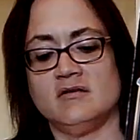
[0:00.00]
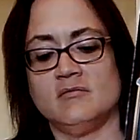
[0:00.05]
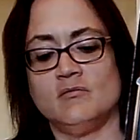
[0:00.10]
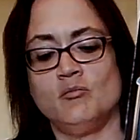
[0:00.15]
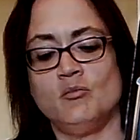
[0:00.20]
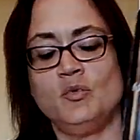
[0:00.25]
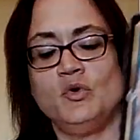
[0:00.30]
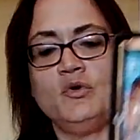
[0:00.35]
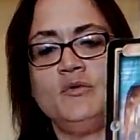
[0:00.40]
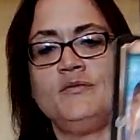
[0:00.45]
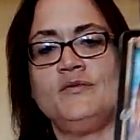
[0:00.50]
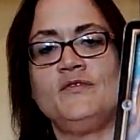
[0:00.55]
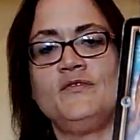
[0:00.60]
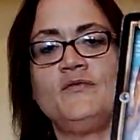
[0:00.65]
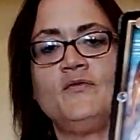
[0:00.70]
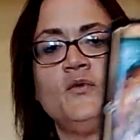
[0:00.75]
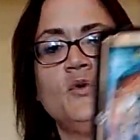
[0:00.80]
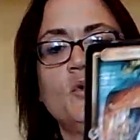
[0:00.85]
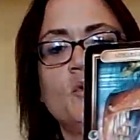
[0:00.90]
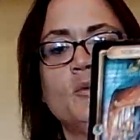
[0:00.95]
moved
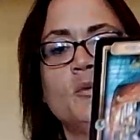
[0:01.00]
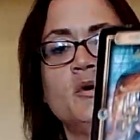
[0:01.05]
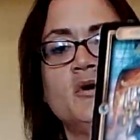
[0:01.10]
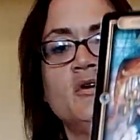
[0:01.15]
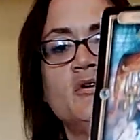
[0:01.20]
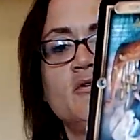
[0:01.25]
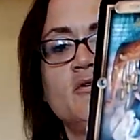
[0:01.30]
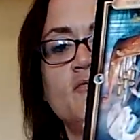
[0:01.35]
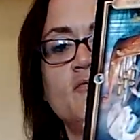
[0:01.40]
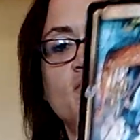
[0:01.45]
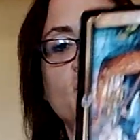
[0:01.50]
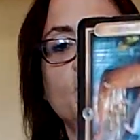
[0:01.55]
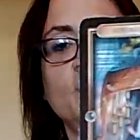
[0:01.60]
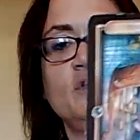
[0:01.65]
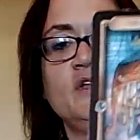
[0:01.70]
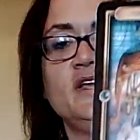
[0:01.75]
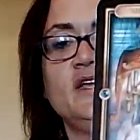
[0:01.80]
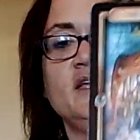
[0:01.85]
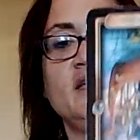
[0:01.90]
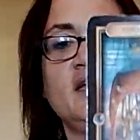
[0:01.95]
forward
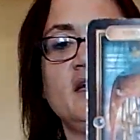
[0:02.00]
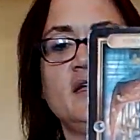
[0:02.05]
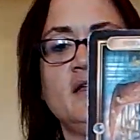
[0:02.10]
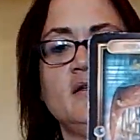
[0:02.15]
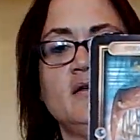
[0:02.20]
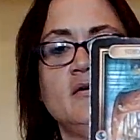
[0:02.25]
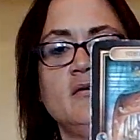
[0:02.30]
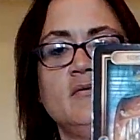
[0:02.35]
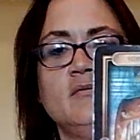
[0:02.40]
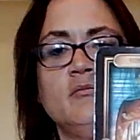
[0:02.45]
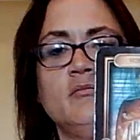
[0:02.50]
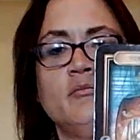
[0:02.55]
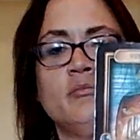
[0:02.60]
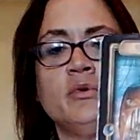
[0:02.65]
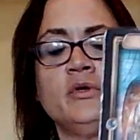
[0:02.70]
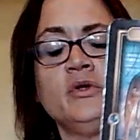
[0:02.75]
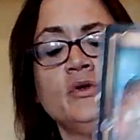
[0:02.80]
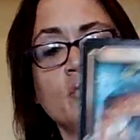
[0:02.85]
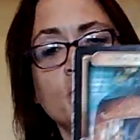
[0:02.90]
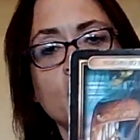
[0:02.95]
fully yet,
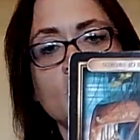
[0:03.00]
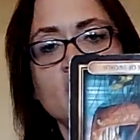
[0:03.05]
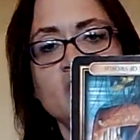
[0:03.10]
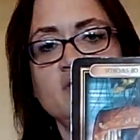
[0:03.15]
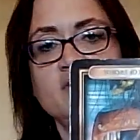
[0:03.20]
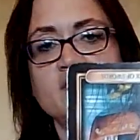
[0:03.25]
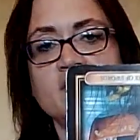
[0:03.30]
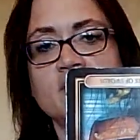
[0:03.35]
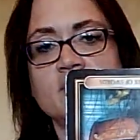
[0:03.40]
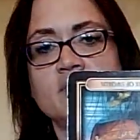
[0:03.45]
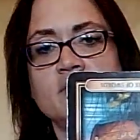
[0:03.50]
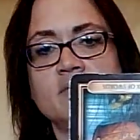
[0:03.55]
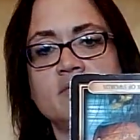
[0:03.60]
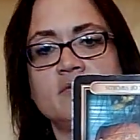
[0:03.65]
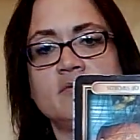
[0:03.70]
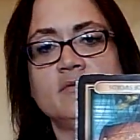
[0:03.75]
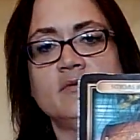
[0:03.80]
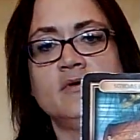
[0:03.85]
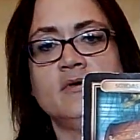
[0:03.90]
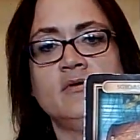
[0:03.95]
but you're going to.
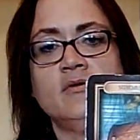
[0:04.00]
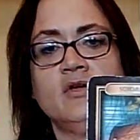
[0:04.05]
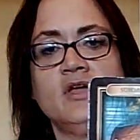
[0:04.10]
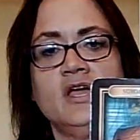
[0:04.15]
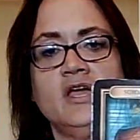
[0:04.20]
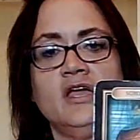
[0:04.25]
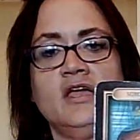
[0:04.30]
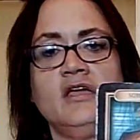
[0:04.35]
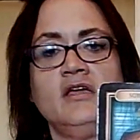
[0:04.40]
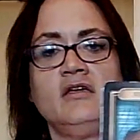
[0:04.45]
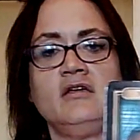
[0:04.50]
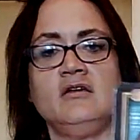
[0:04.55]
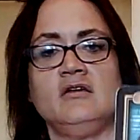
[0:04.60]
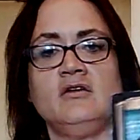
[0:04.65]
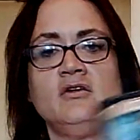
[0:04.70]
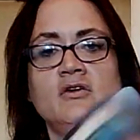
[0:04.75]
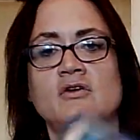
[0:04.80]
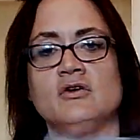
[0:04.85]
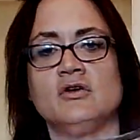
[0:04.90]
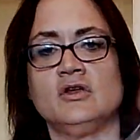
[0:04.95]
Okay?
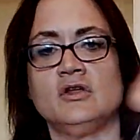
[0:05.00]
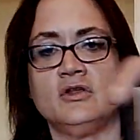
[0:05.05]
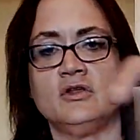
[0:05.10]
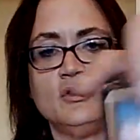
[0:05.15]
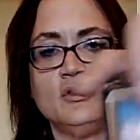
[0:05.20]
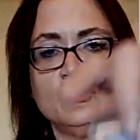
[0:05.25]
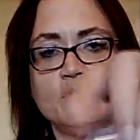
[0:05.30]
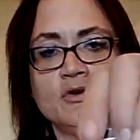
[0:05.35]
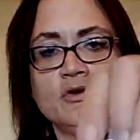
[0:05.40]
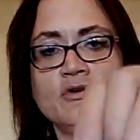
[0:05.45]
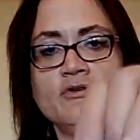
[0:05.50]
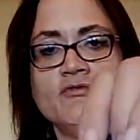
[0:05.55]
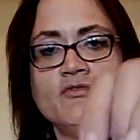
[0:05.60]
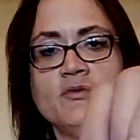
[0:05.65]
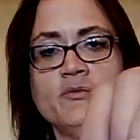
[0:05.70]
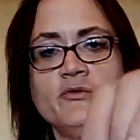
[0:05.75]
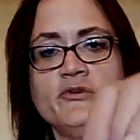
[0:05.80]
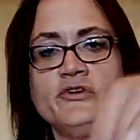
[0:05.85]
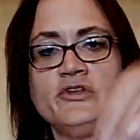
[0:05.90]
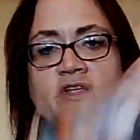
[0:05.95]
You're going to learn
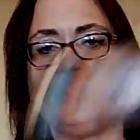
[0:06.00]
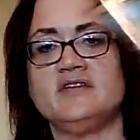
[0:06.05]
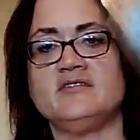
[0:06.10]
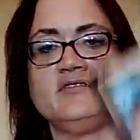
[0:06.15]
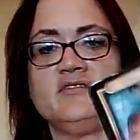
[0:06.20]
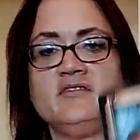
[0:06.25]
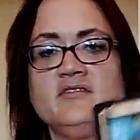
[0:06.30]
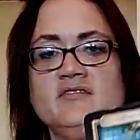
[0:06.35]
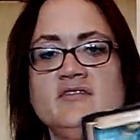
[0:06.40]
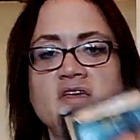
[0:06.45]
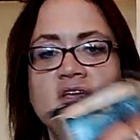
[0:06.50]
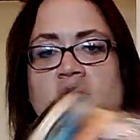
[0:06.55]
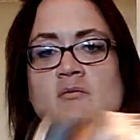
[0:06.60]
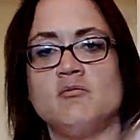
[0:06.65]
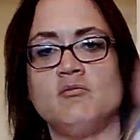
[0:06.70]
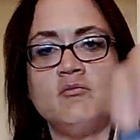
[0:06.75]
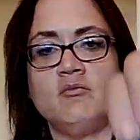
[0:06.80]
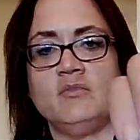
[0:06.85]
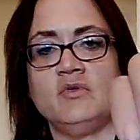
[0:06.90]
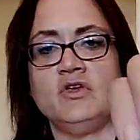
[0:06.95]
from your lessons
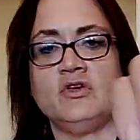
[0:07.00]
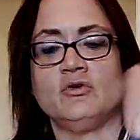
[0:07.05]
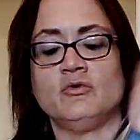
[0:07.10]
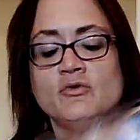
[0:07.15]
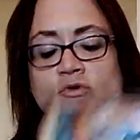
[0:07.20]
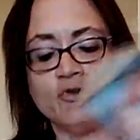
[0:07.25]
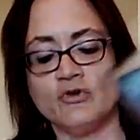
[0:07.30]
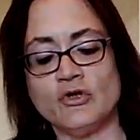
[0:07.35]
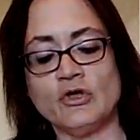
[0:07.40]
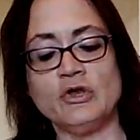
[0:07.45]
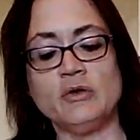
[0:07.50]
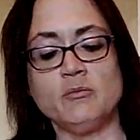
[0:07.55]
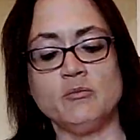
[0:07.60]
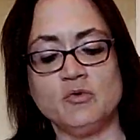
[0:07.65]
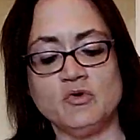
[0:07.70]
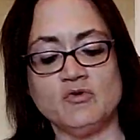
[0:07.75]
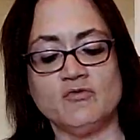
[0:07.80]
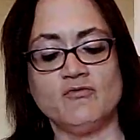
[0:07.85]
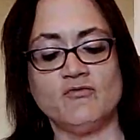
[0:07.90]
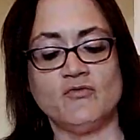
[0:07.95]
and you're going to
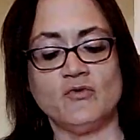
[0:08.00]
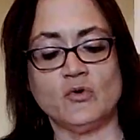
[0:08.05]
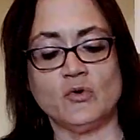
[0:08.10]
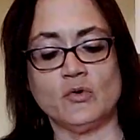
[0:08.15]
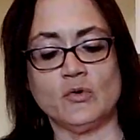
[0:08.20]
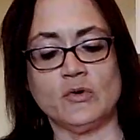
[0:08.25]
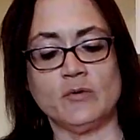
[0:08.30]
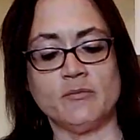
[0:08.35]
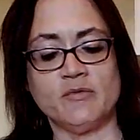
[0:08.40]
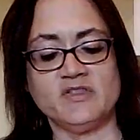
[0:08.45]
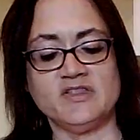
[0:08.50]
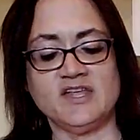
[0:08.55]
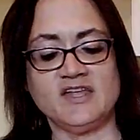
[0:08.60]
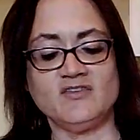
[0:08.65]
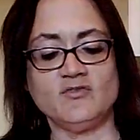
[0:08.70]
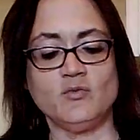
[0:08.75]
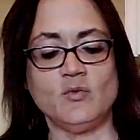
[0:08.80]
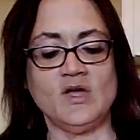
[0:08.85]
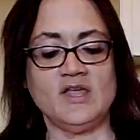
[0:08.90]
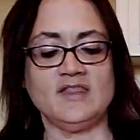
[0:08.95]
move forward. But
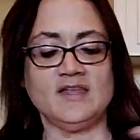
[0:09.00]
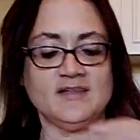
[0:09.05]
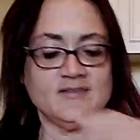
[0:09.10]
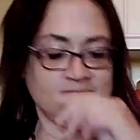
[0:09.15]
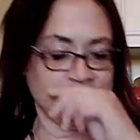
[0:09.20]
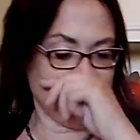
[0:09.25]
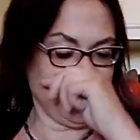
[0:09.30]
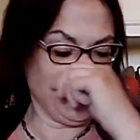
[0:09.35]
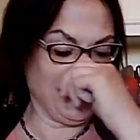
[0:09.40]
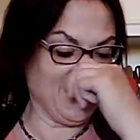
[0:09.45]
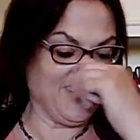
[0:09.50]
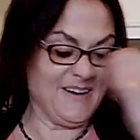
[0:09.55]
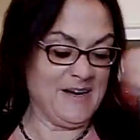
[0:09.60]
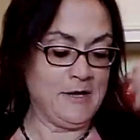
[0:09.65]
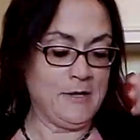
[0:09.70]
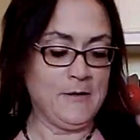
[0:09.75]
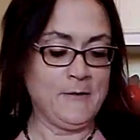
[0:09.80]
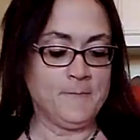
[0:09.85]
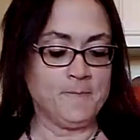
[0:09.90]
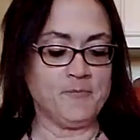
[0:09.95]
that's why that's here.
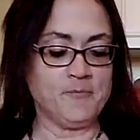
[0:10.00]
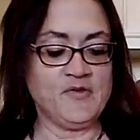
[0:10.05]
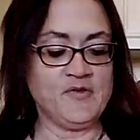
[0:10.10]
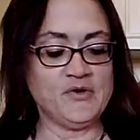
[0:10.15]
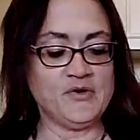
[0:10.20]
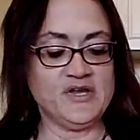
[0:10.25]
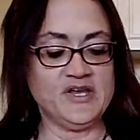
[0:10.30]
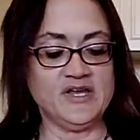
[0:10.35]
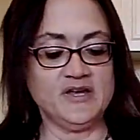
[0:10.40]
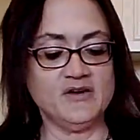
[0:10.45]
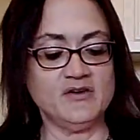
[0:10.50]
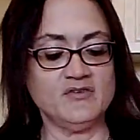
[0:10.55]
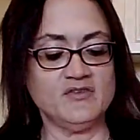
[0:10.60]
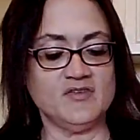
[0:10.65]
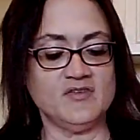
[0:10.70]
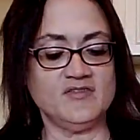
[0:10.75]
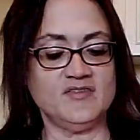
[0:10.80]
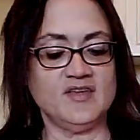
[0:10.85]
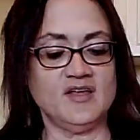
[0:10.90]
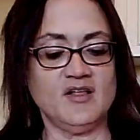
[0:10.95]
They're here
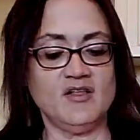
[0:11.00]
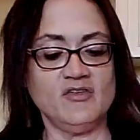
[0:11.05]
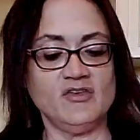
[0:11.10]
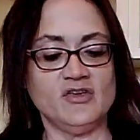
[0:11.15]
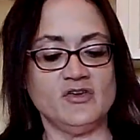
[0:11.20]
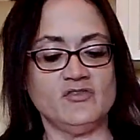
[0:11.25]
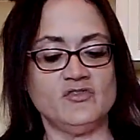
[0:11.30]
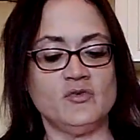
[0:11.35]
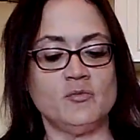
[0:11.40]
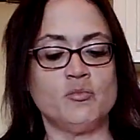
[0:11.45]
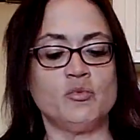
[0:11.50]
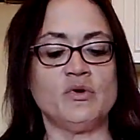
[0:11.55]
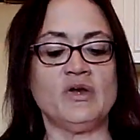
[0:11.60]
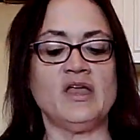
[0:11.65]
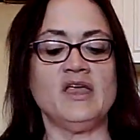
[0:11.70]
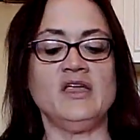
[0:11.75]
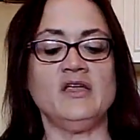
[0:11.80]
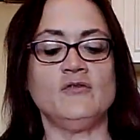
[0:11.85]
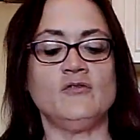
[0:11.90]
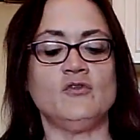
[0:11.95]
to tell you, to
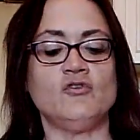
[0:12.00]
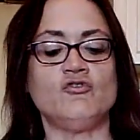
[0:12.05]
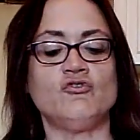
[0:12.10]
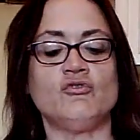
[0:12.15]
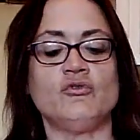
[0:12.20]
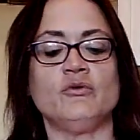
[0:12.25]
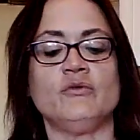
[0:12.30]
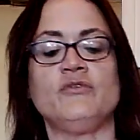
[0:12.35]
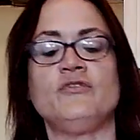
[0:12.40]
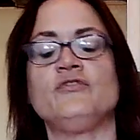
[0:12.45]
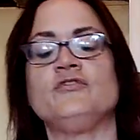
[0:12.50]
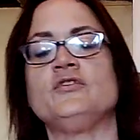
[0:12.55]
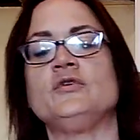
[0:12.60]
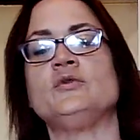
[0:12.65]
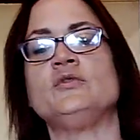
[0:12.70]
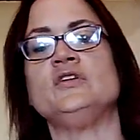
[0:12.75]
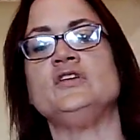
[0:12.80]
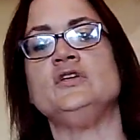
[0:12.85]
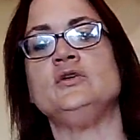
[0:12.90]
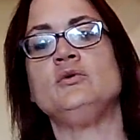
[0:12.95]
bring you the truth
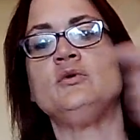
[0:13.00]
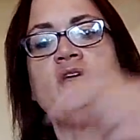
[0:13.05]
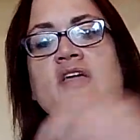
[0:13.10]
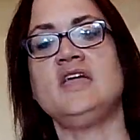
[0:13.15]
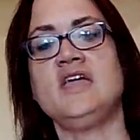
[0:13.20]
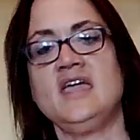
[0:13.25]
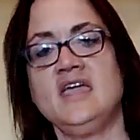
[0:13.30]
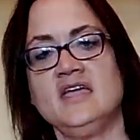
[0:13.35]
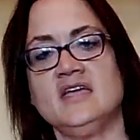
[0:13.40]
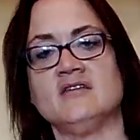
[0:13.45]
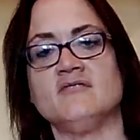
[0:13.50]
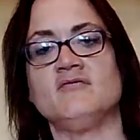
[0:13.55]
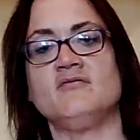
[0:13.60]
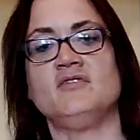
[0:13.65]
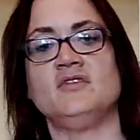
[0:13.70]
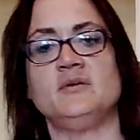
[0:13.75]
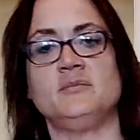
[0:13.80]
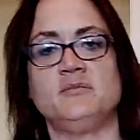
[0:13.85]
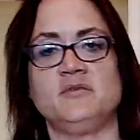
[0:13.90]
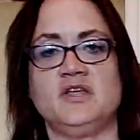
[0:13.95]
so that you can
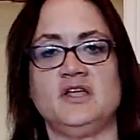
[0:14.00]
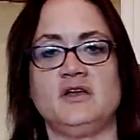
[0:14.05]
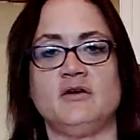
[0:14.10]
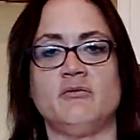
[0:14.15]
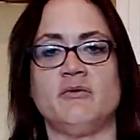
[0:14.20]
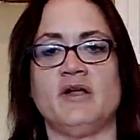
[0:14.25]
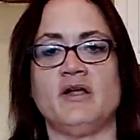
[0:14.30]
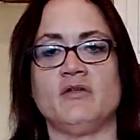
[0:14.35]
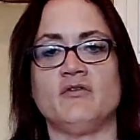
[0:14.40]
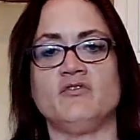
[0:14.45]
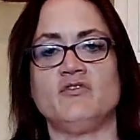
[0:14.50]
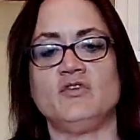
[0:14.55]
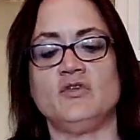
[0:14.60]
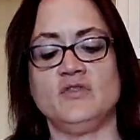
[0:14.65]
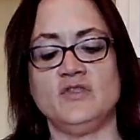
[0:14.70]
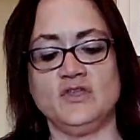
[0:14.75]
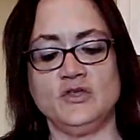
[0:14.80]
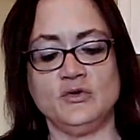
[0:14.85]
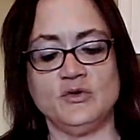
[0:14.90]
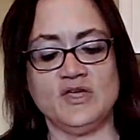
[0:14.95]
flip that around, so
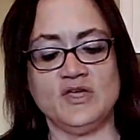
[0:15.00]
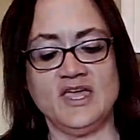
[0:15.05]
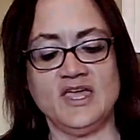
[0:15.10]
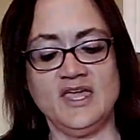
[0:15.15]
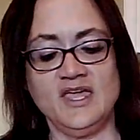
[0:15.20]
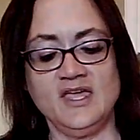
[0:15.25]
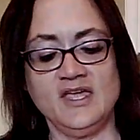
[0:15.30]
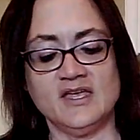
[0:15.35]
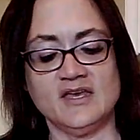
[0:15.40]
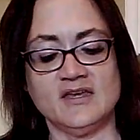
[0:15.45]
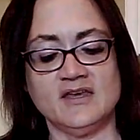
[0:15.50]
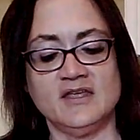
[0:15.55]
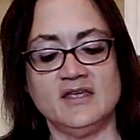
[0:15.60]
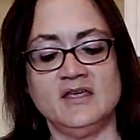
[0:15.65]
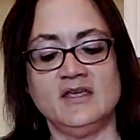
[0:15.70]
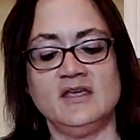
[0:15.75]
that you can